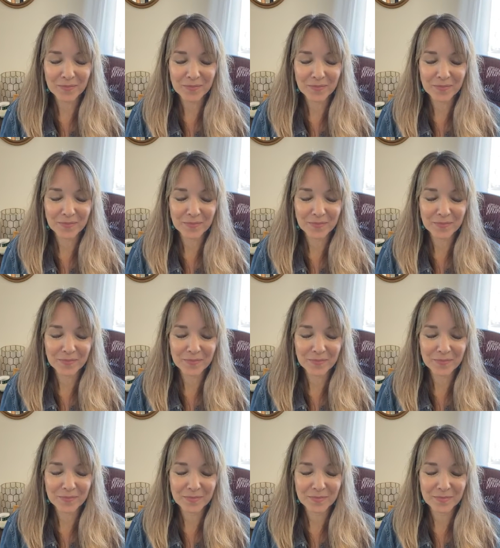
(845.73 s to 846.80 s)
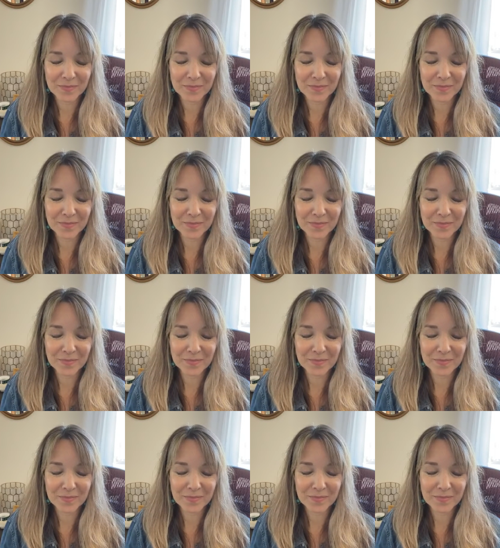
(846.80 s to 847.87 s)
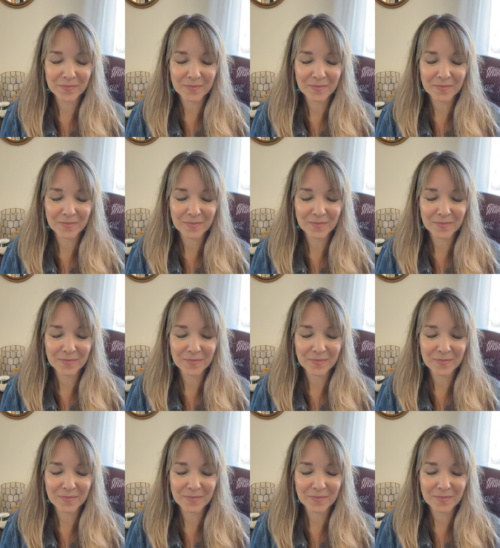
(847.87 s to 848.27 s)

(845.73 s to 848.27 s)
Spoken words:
No one is speaking in this clip.